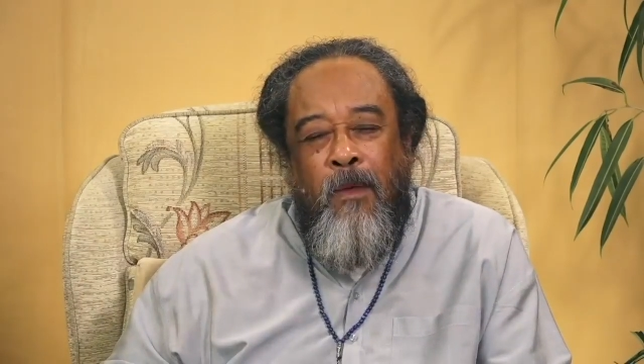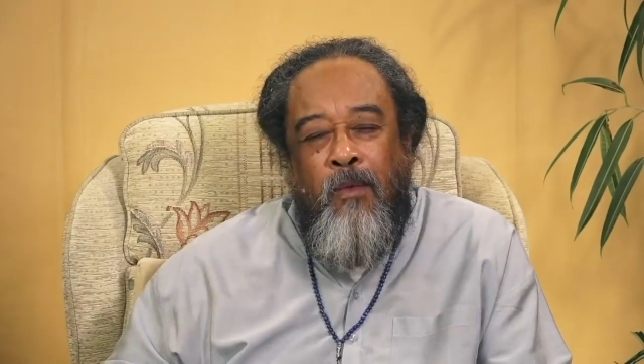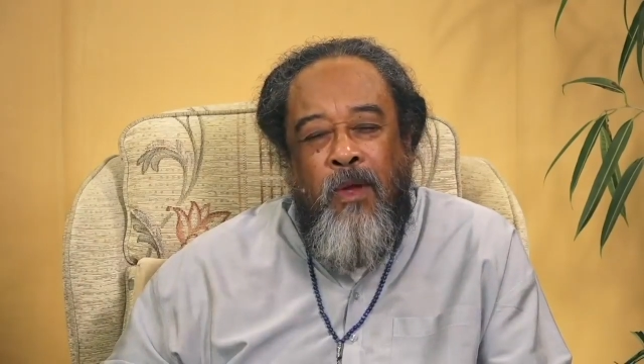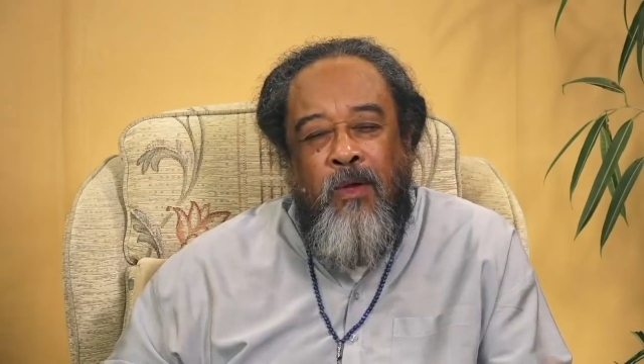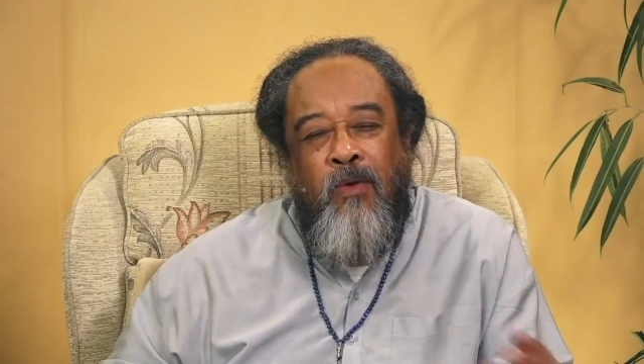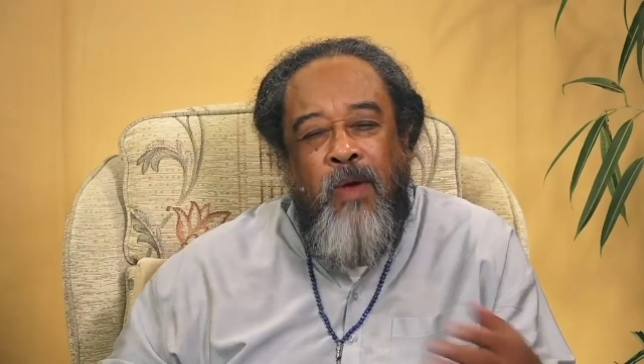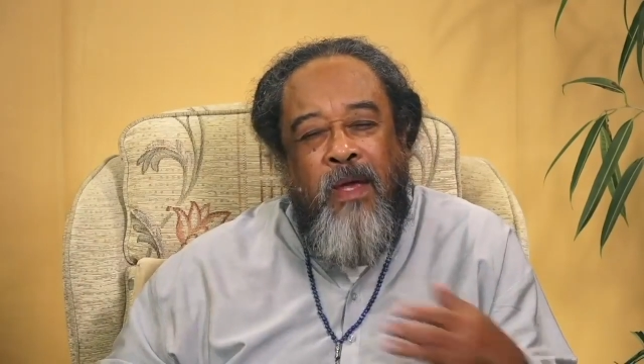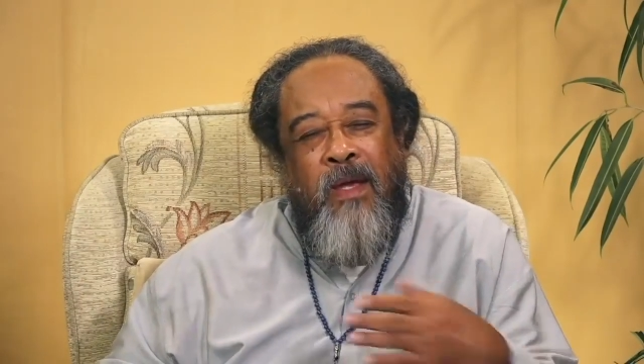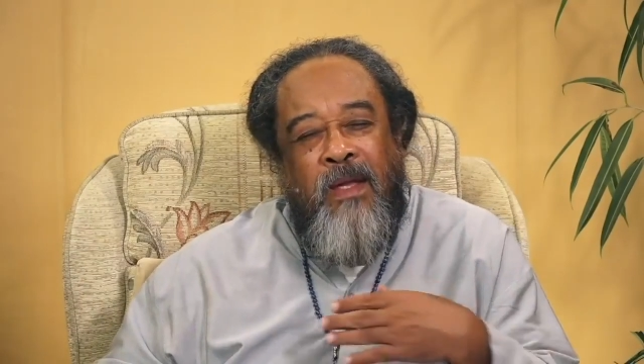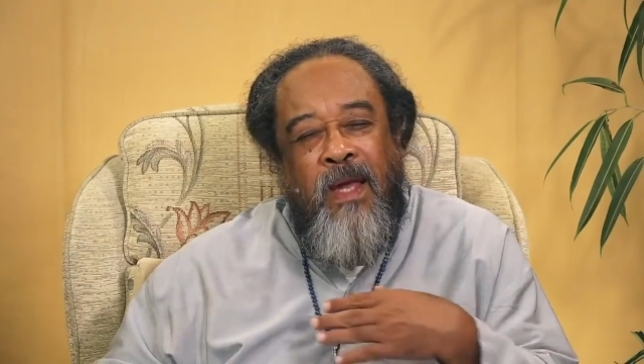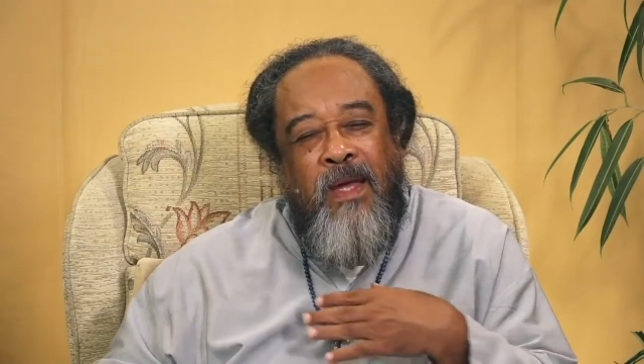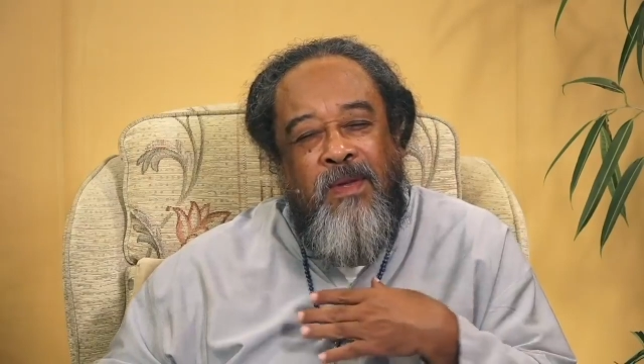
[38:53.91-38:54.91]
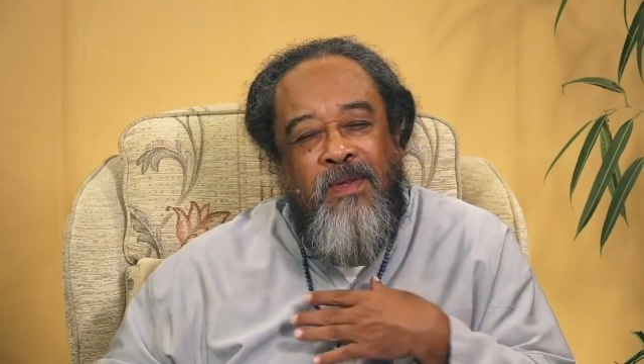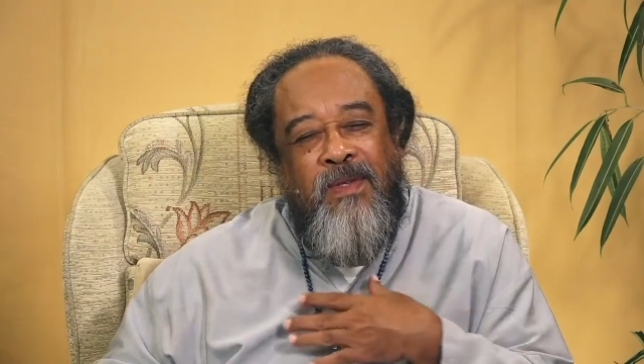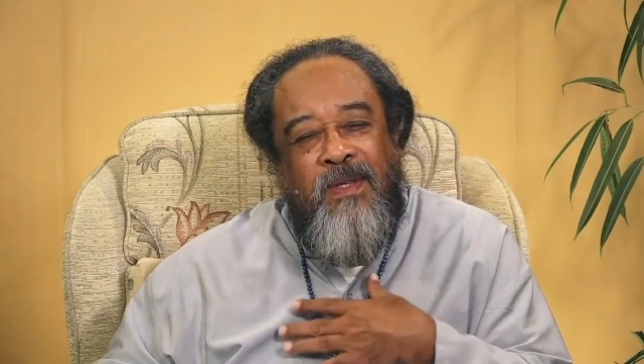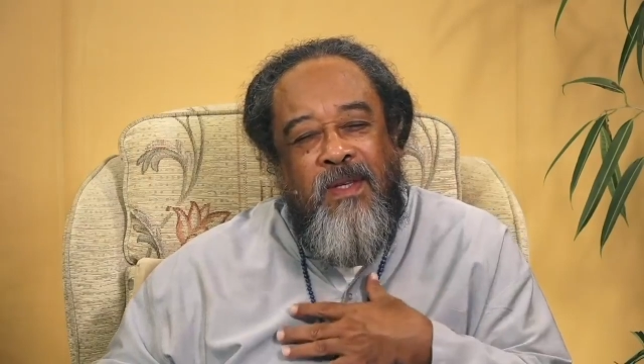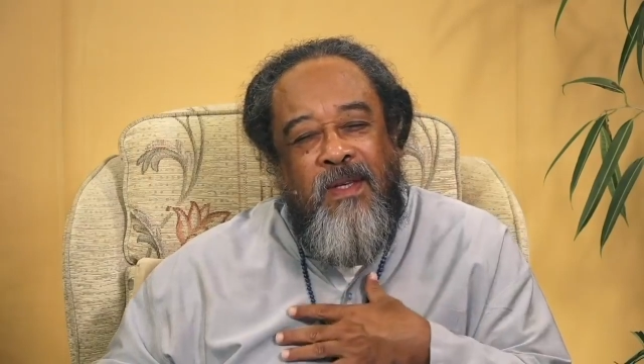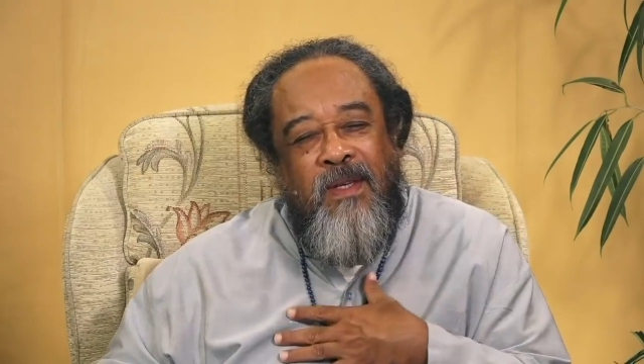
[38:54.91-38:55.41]
when you
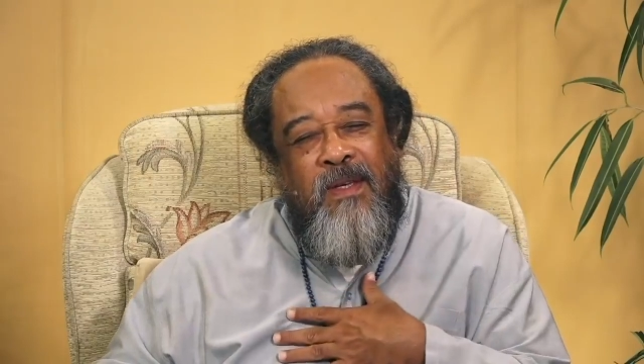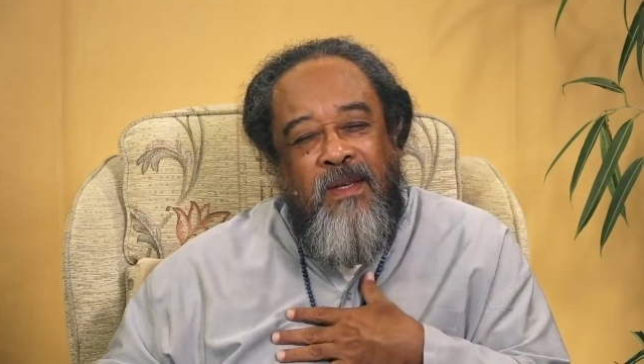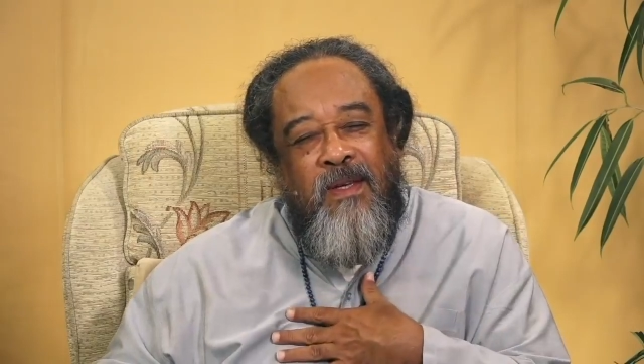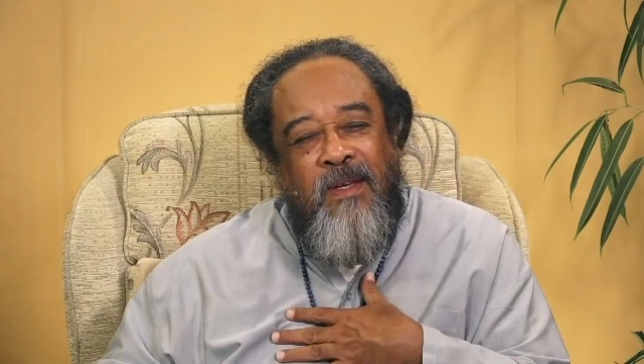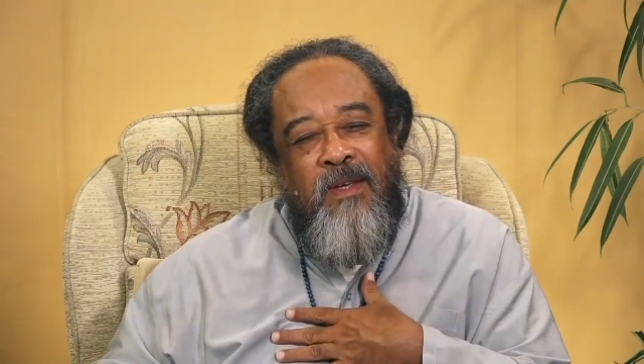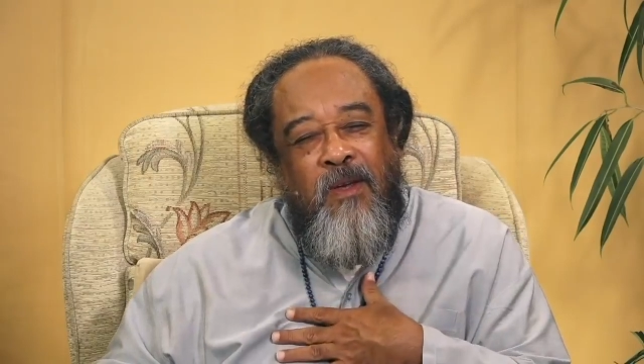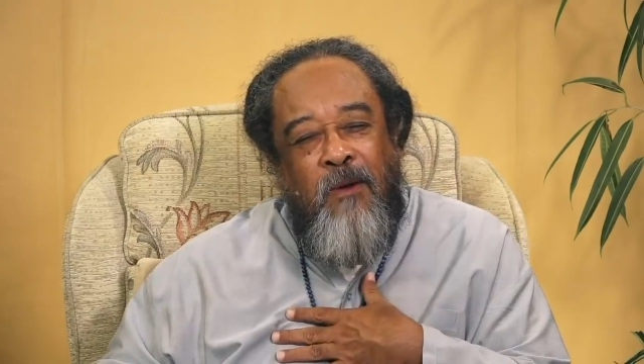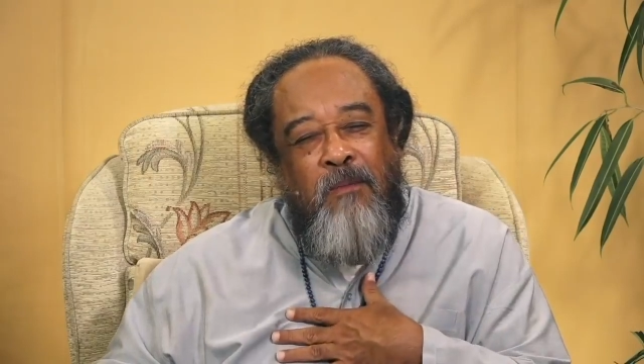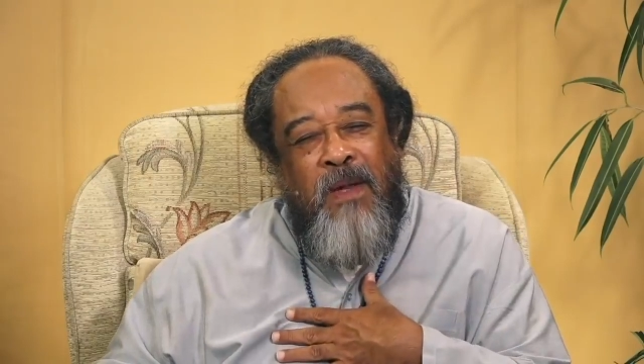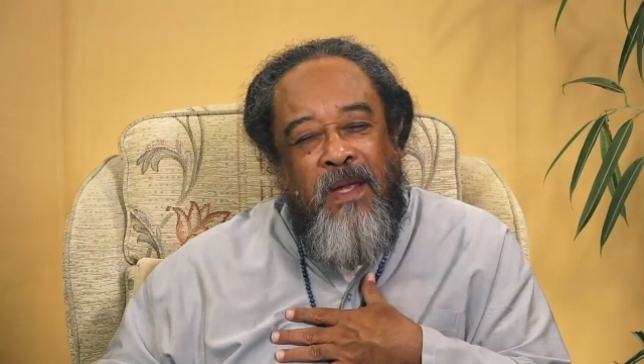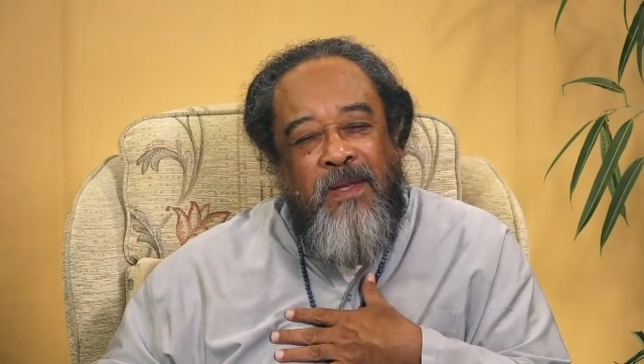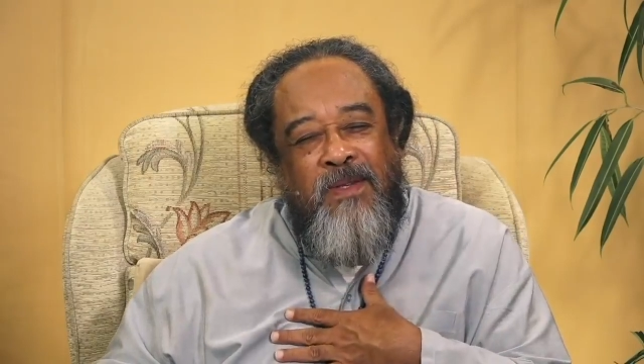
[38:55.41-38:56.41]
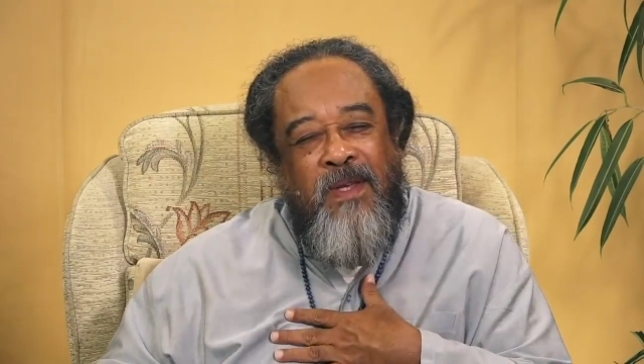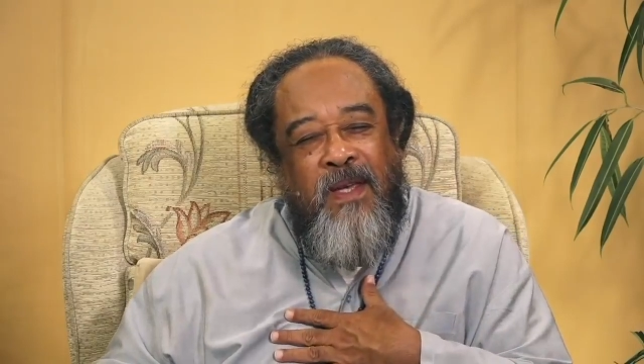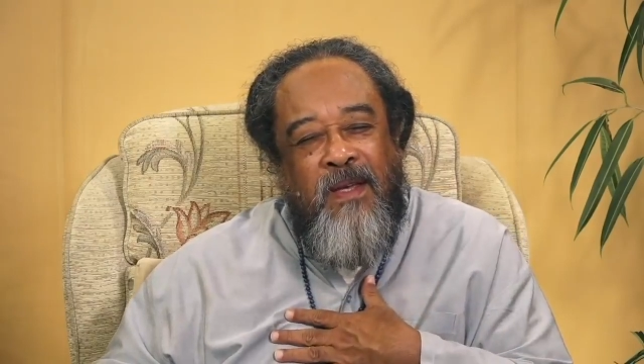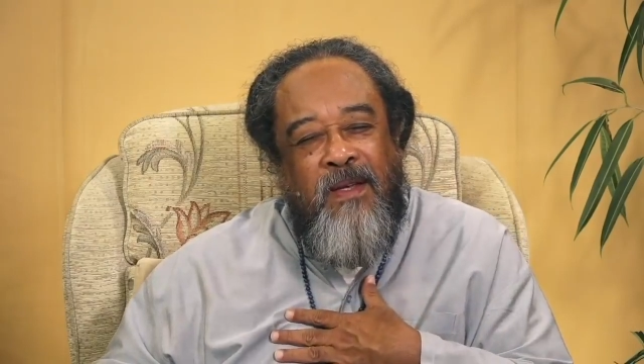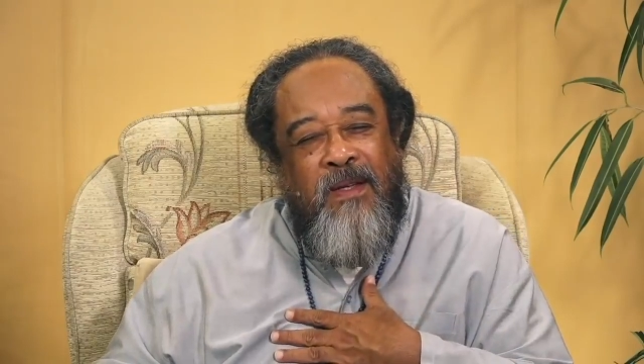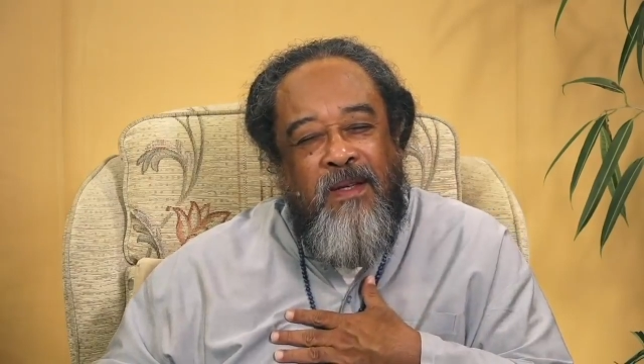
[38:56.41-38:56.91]
recognize your place
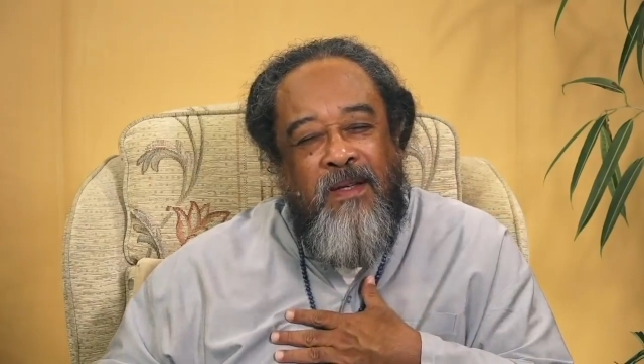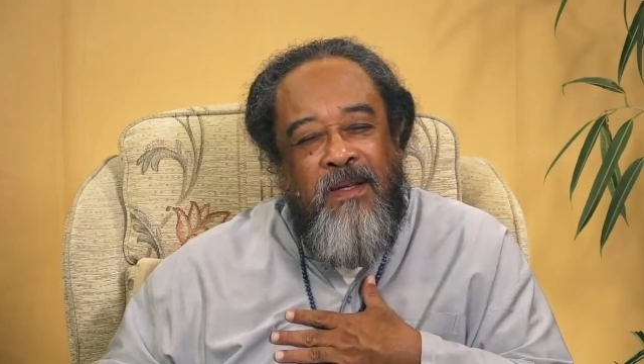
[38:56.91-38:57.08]
here.